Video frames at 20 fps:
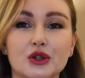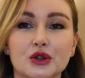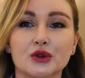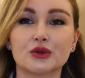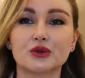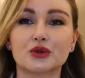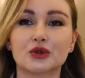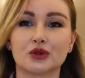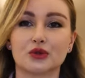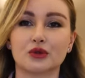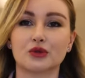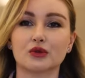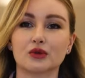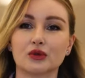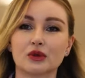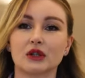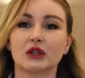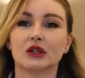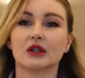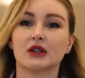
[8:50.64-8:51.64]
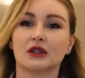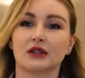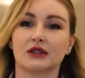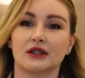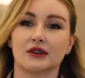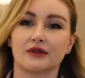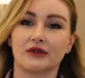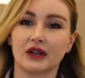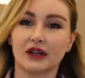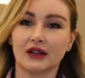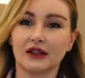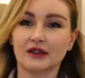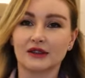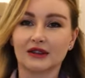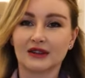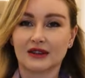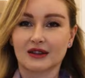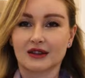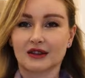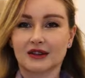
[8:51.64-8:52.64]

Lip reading: to Tivoli,